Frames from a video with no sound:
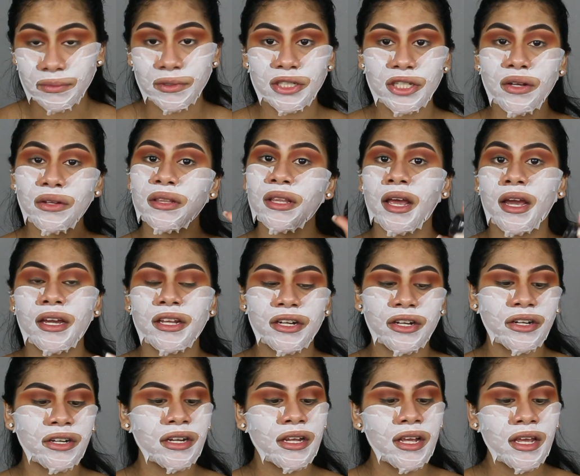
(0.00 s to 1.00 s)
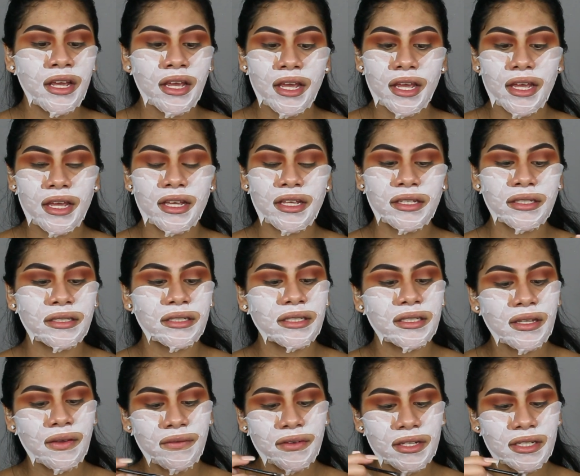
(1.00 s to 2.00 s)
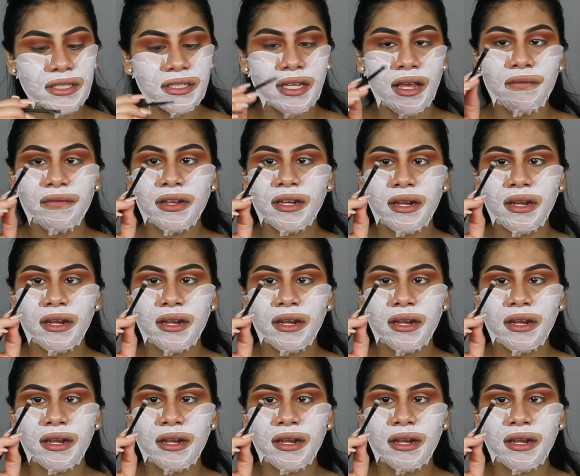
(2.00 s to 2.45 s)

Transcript: gel liner in 77,